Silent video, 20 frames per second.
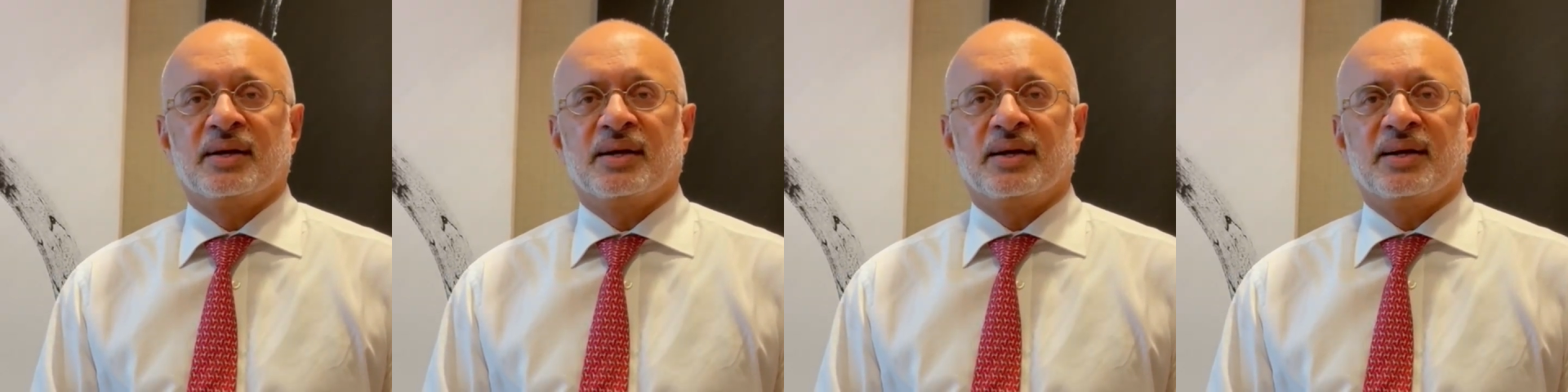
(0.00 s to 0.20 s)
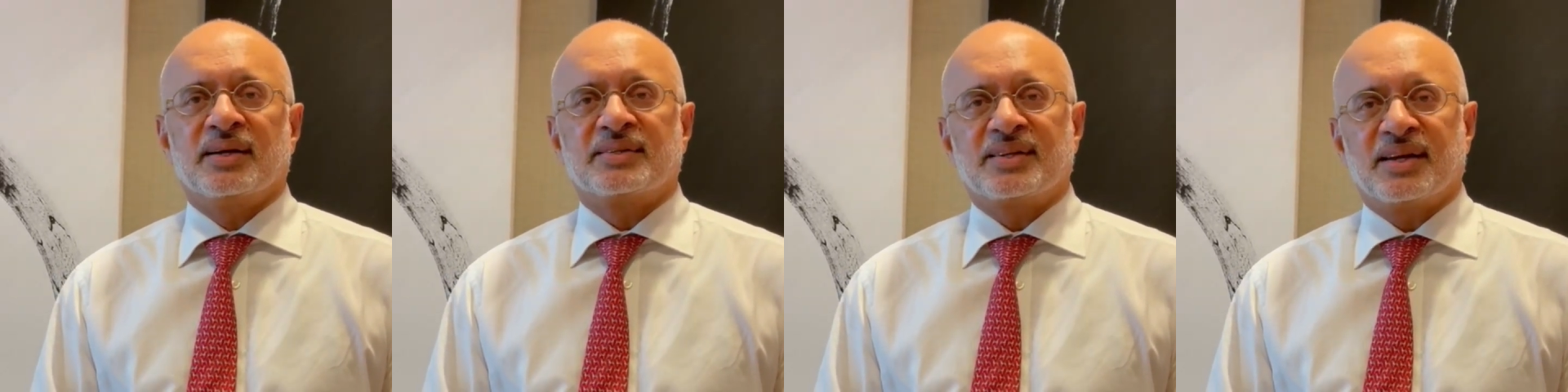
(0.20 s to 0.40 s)

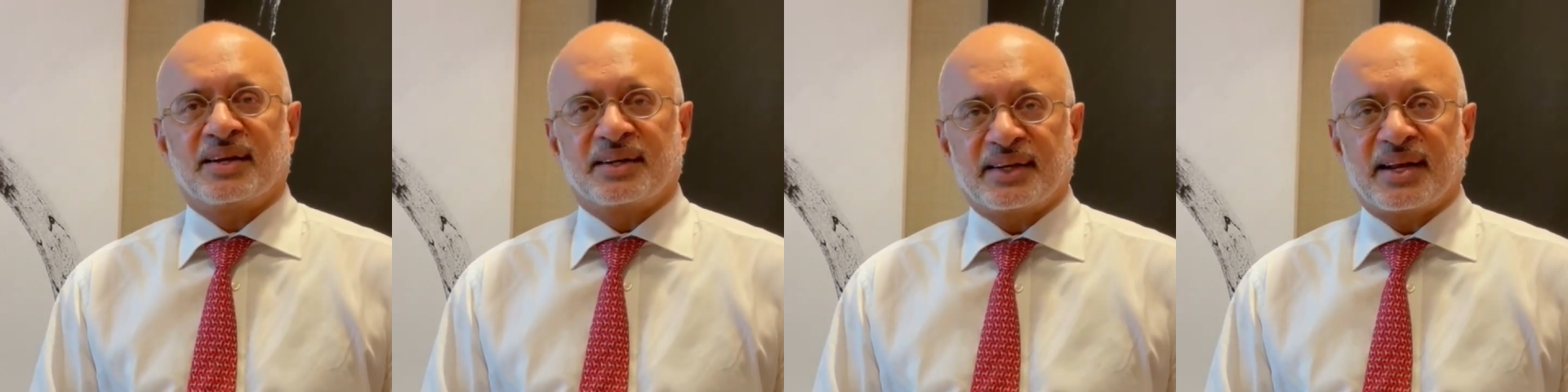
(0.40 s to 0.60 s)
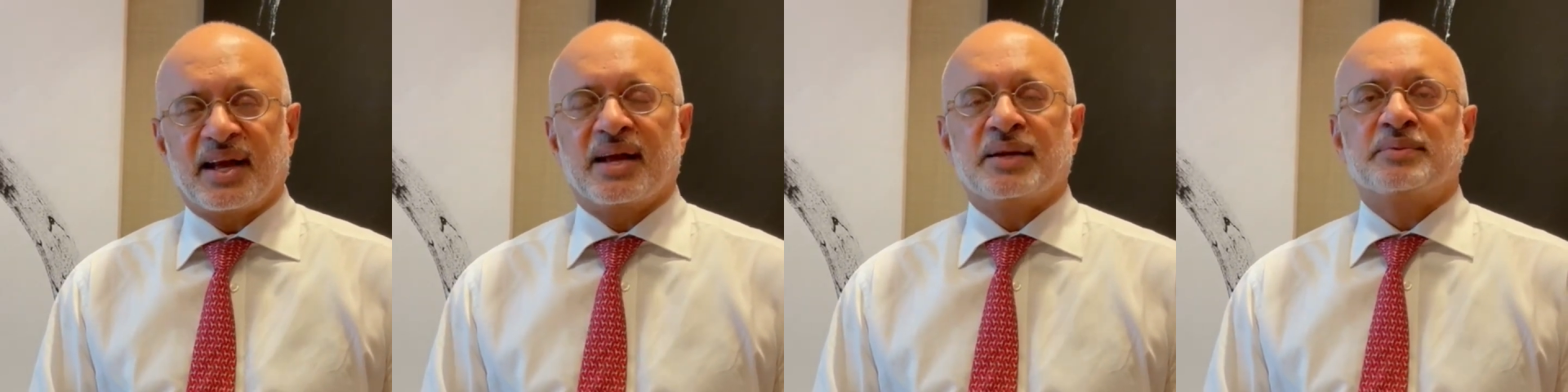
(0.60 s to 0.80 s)
It's
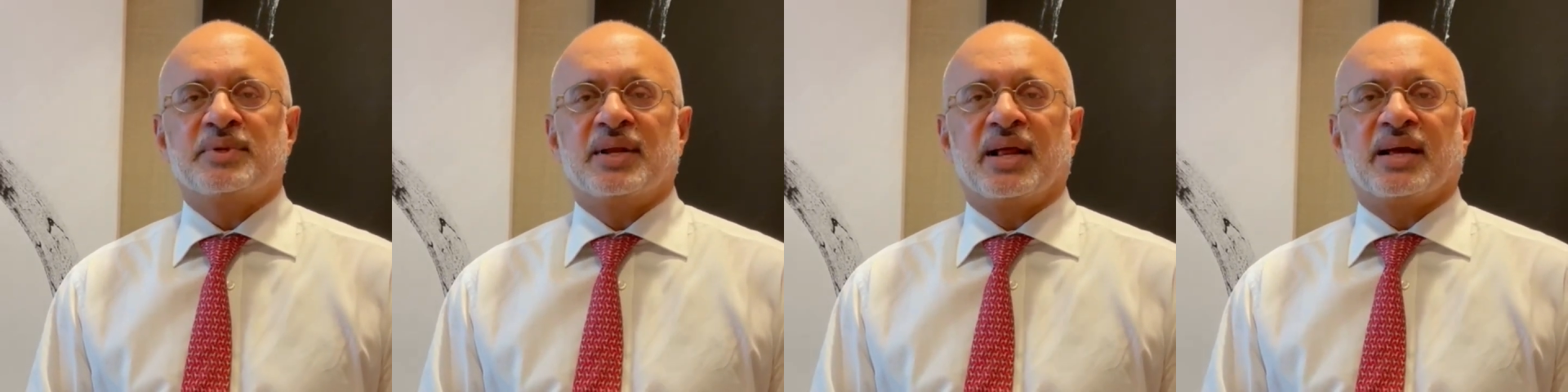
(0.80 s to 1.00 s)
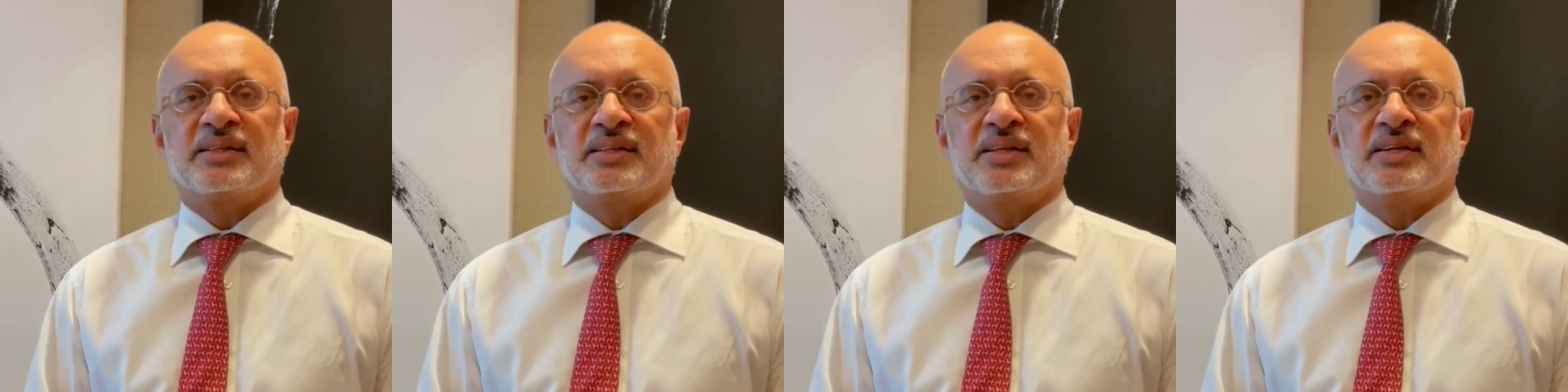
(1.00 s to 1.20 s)
at times
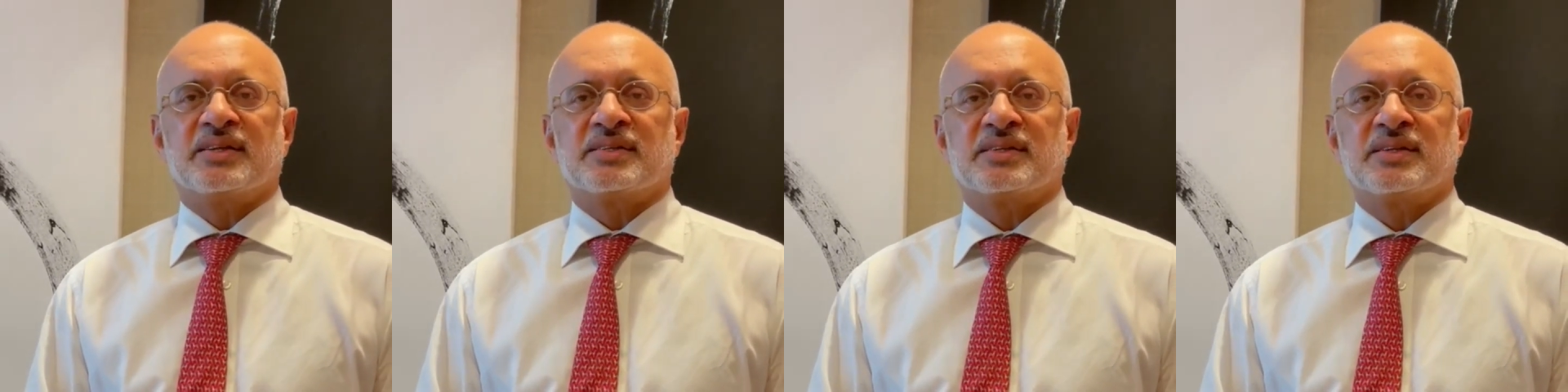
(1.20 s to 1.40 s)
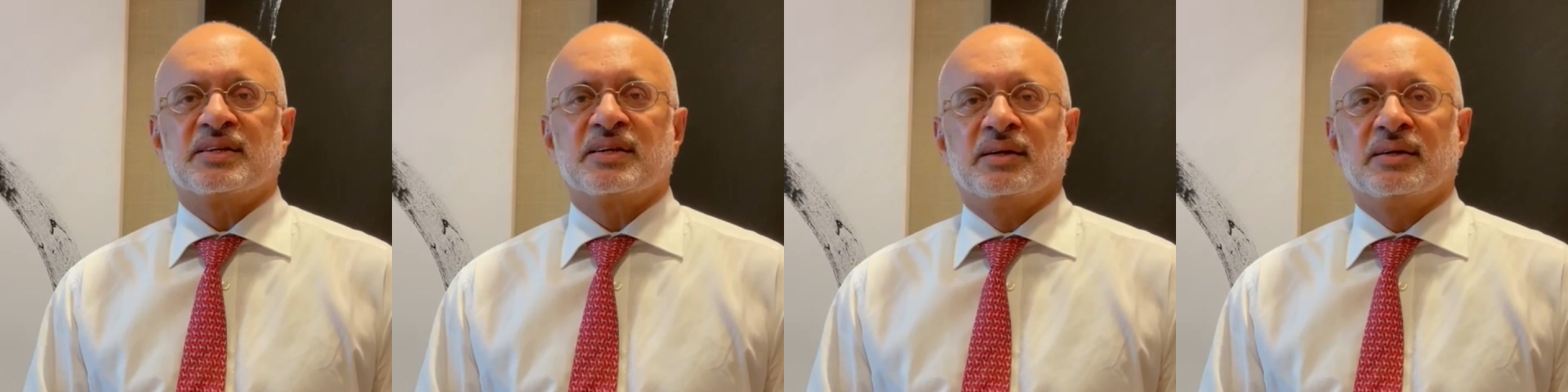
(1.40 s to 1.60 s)
like
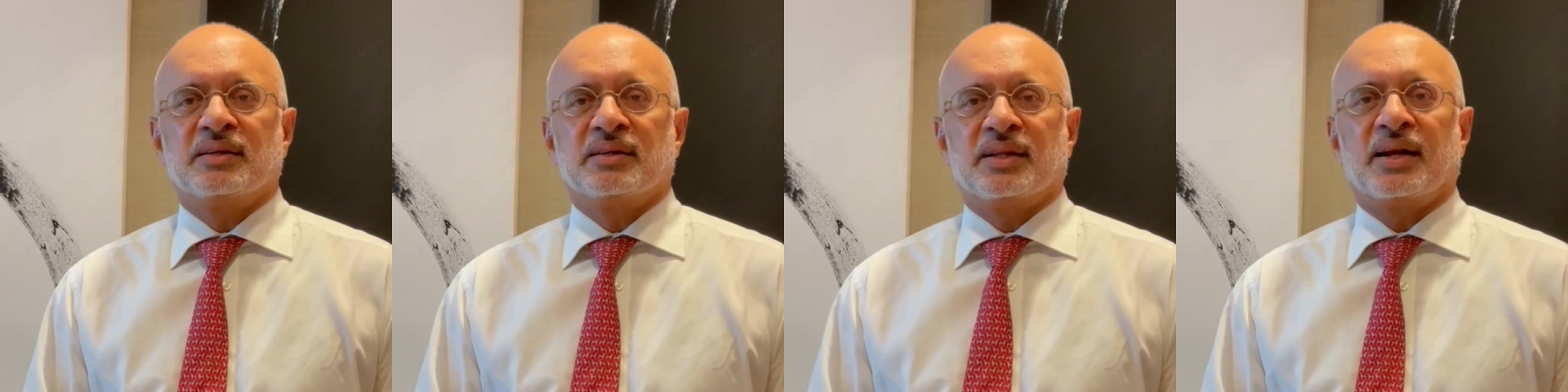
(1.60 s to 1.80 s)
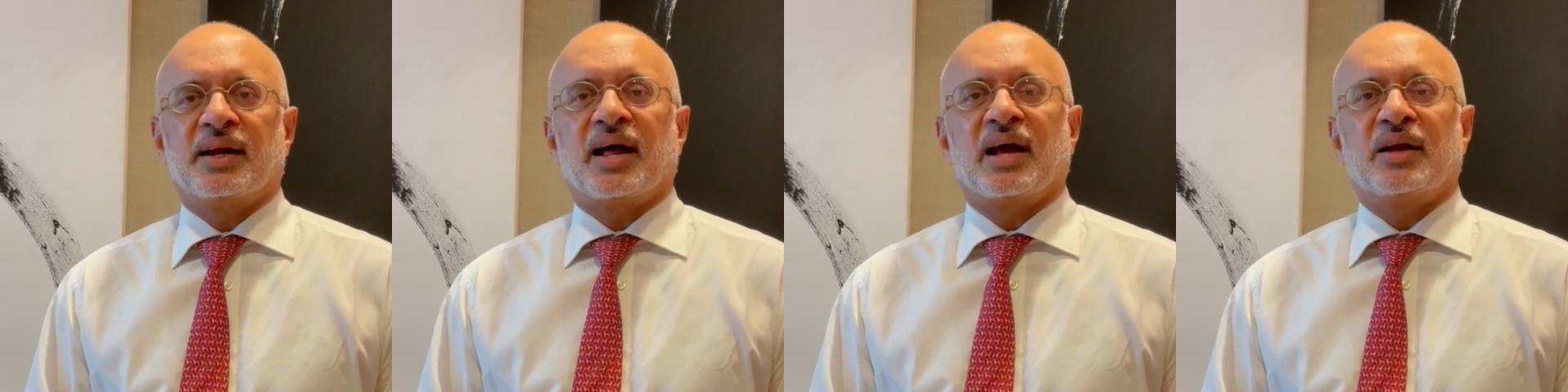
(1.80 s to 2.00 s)
this
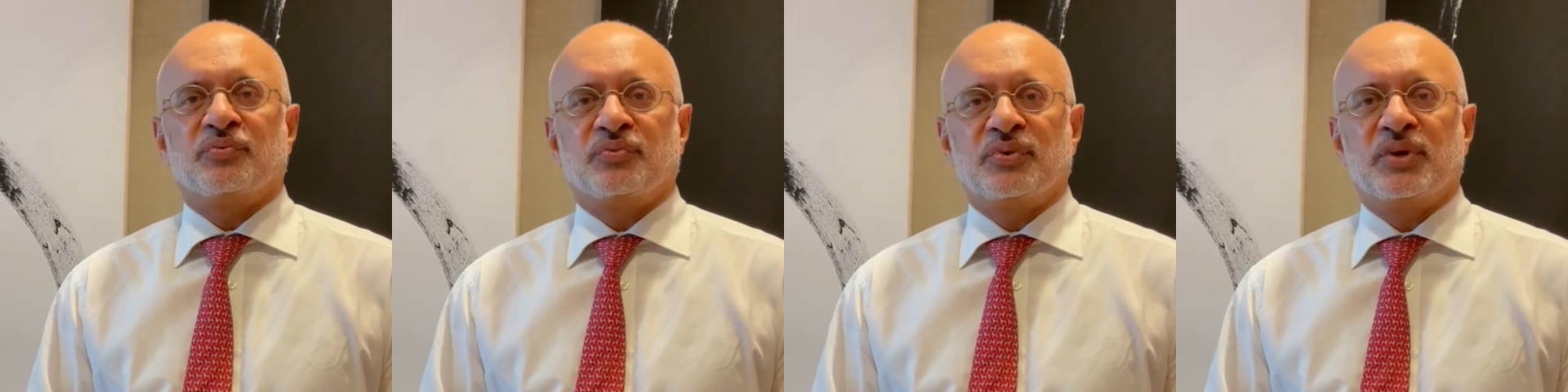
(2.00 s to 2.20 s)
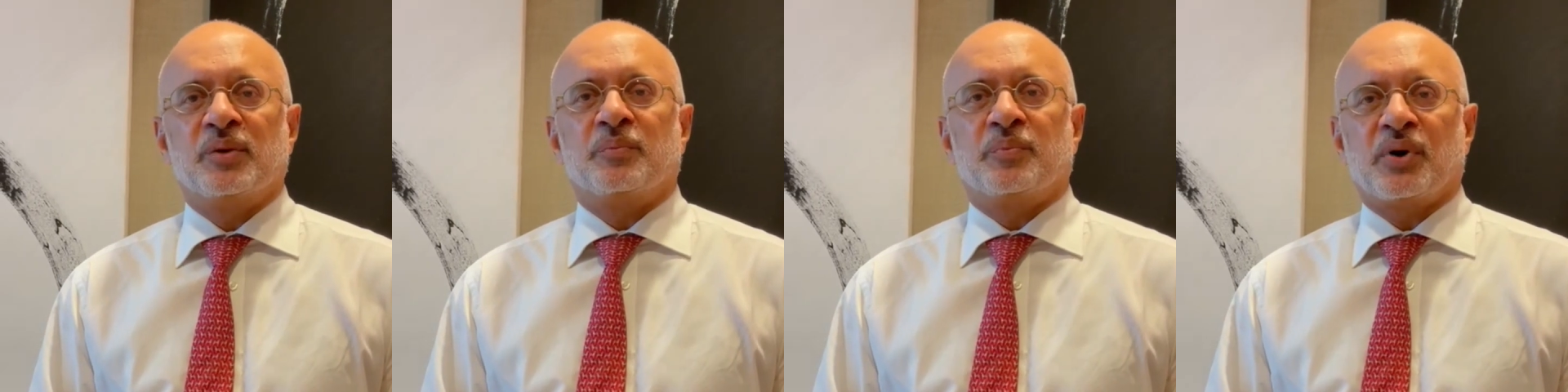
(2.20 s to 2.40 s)
that I
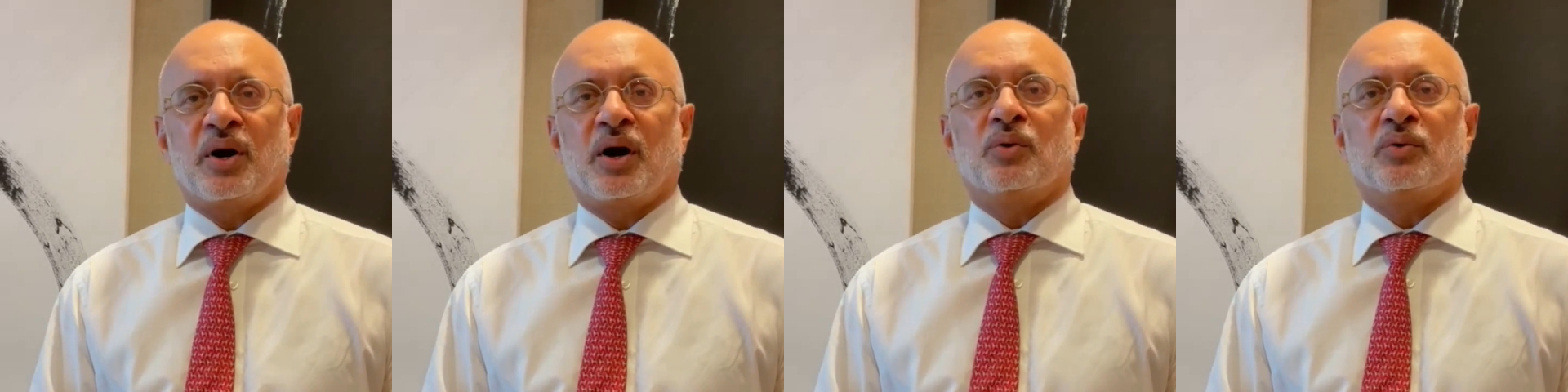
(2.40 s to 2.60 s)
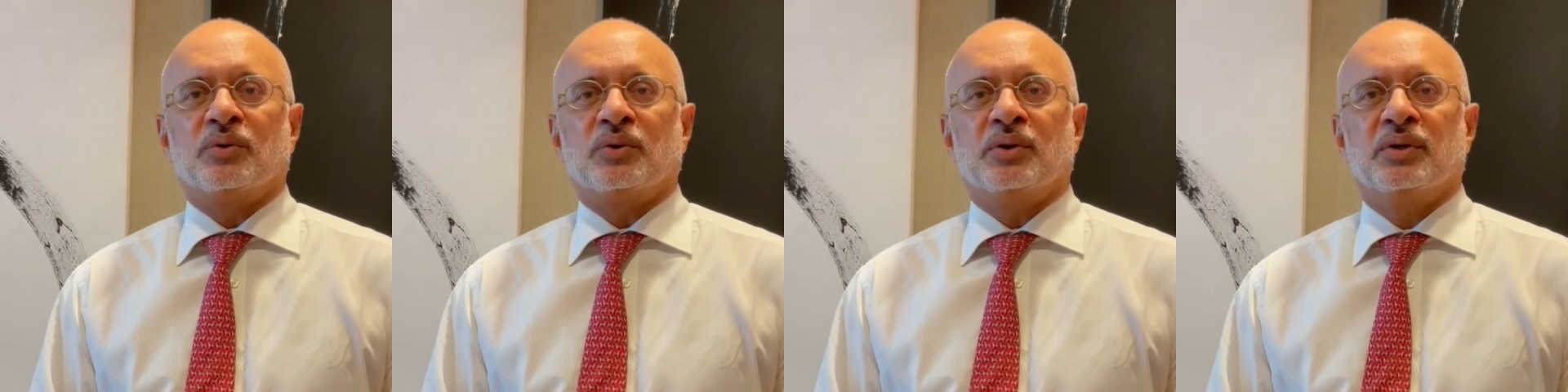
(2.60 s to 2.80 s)
feel
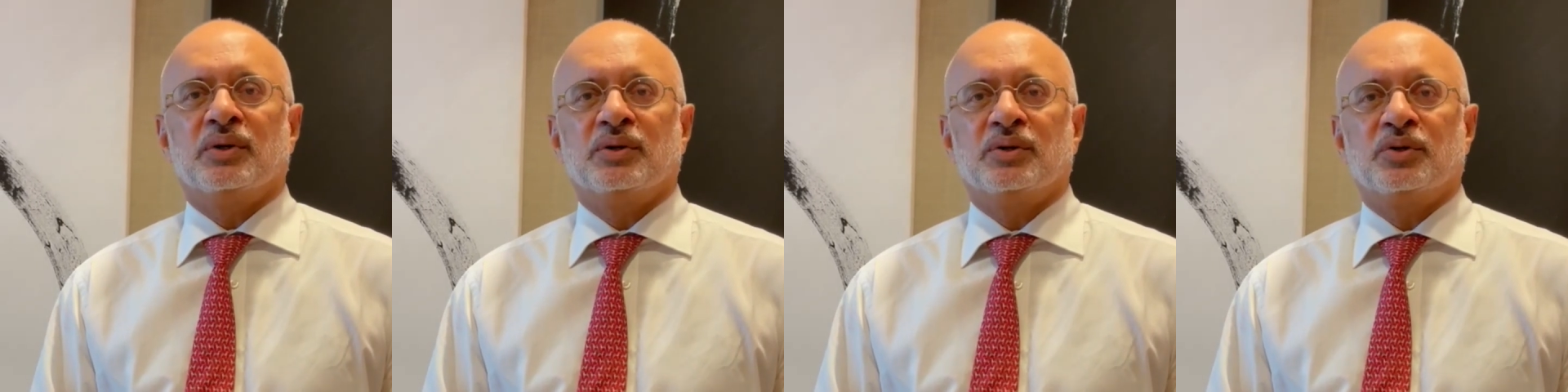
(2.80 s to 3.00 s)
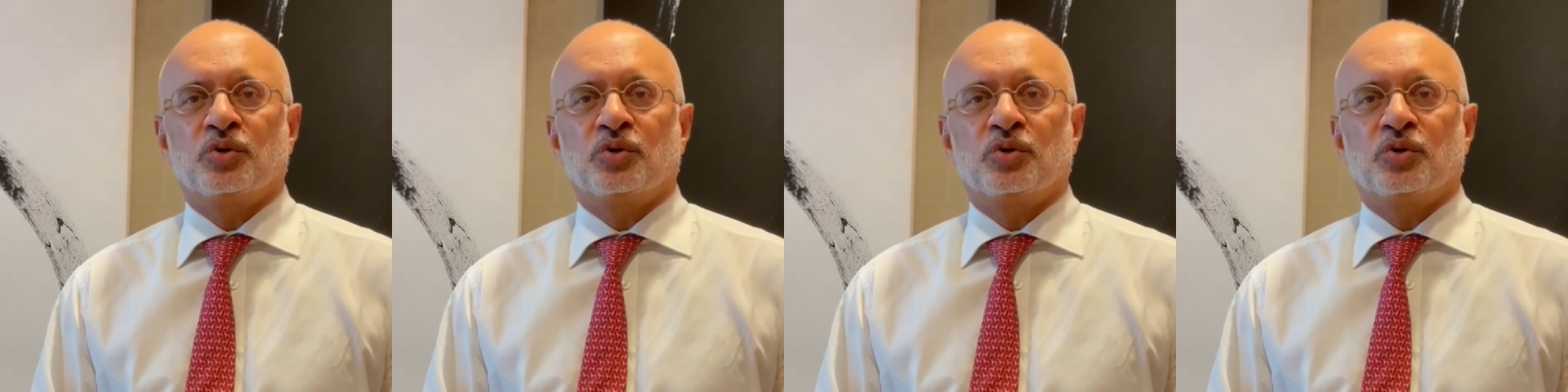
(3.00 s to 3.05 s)
proud